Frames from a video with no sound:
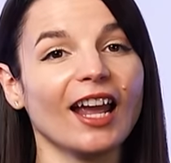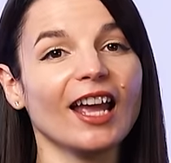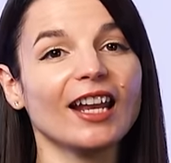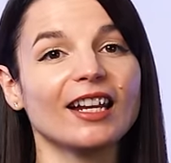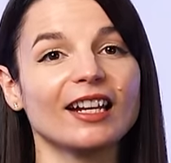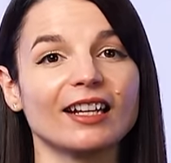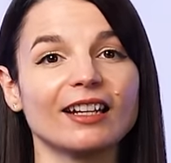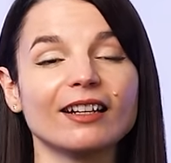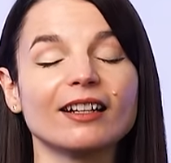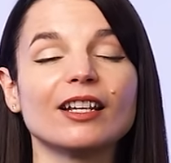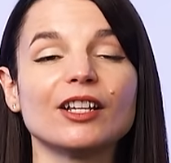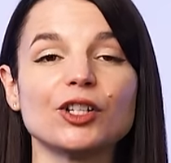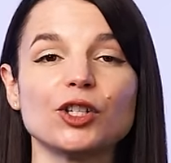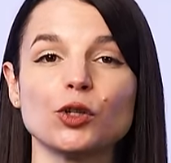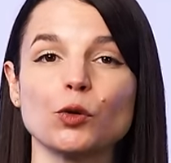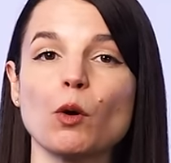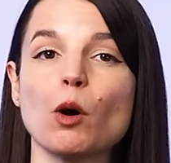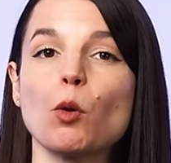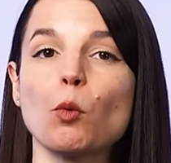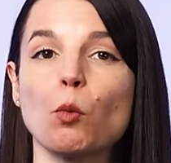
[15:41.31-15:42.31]
edit it
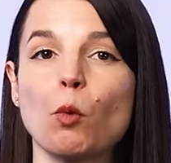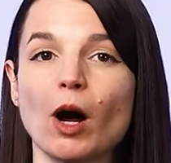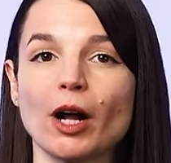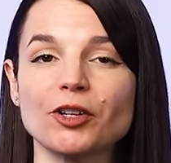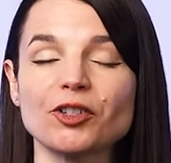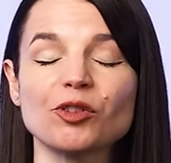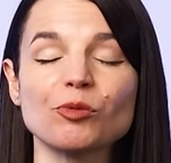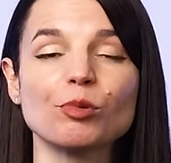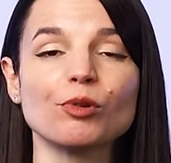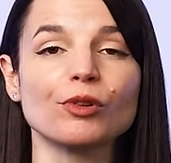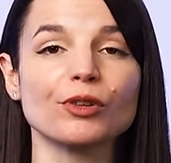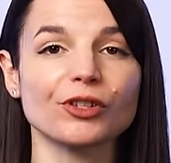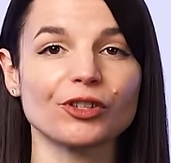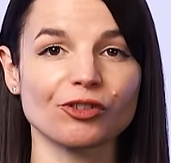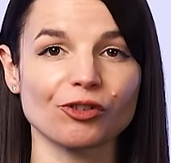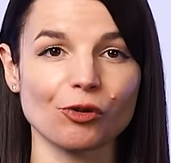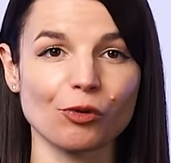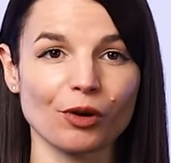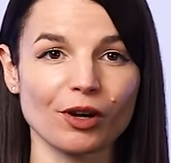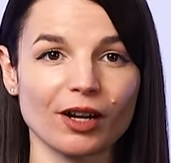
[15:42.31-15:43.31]
into a watchable
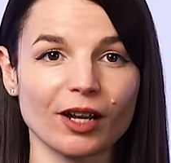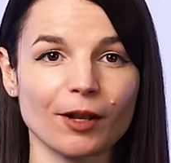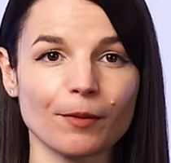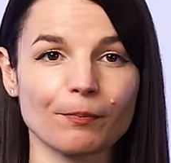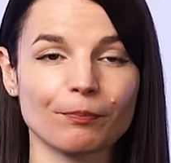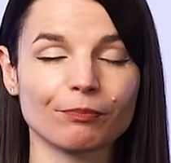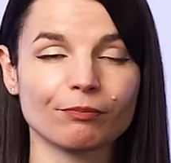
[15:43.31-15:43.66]
story.